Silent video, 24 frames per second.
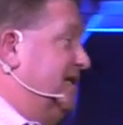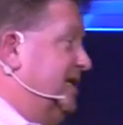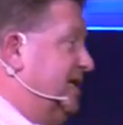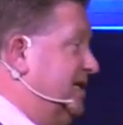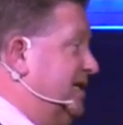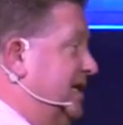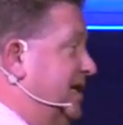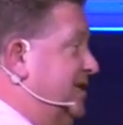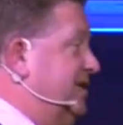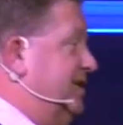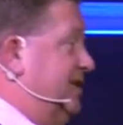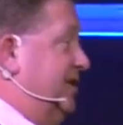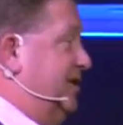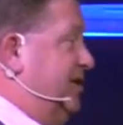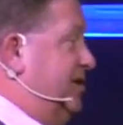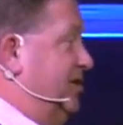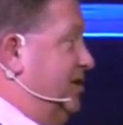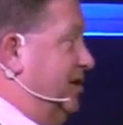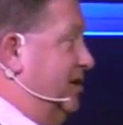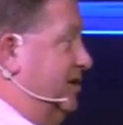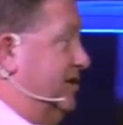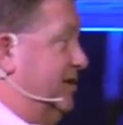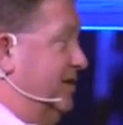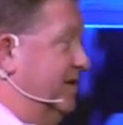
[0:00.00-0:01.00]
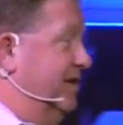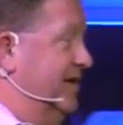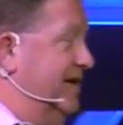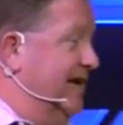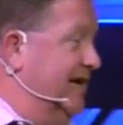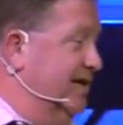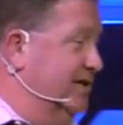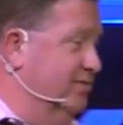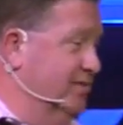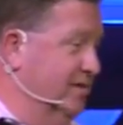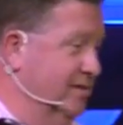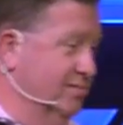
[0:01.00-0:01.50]
the Church of the
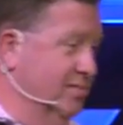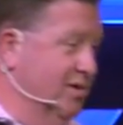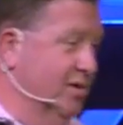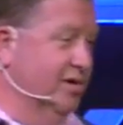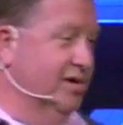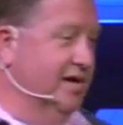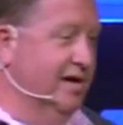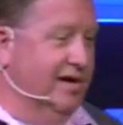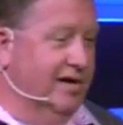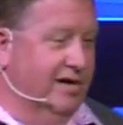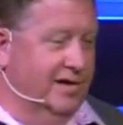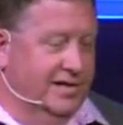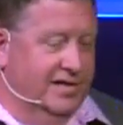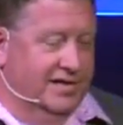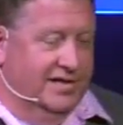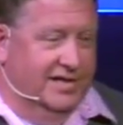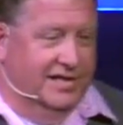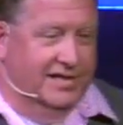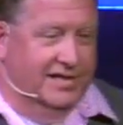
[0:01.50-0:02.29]
Nazarene Broken Arrow just